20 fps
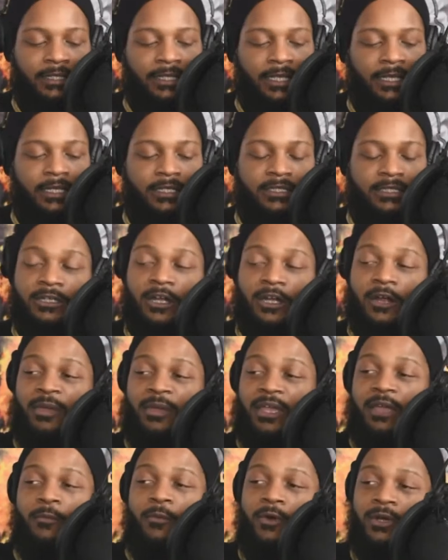they need to start
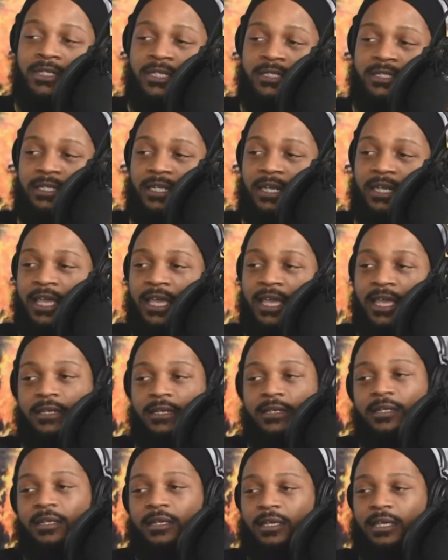paying more attention to that,
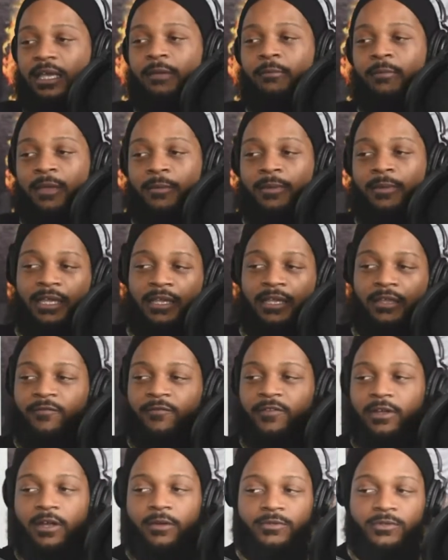and maybe they can
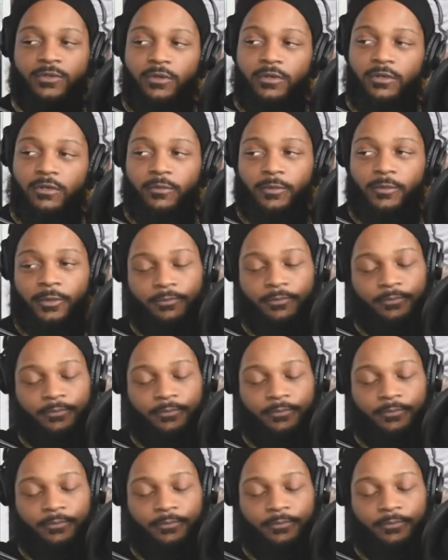figure out what's going on, man.